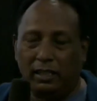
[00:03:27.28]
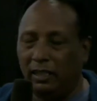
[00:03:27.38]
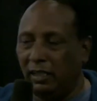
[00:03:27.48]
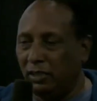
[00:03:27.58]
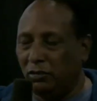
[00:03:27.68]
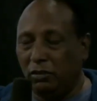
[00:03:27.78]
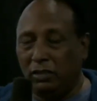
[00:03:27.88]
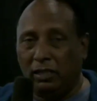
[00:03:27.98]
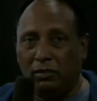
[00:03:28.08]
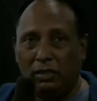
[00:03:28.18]
That's
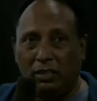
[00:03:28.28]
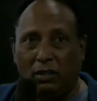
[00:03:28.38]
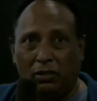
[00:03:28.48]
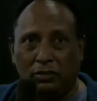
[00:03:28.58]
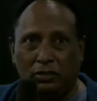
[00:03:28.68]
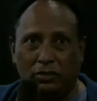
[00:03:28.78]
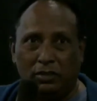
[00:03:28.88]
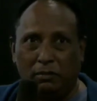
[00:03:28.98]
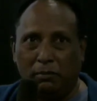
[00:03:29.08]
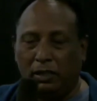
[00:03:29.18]
what it causes
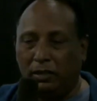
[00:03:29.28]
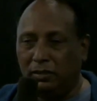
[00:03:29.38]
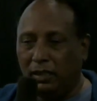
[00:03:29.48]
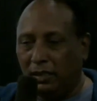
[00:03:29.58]
because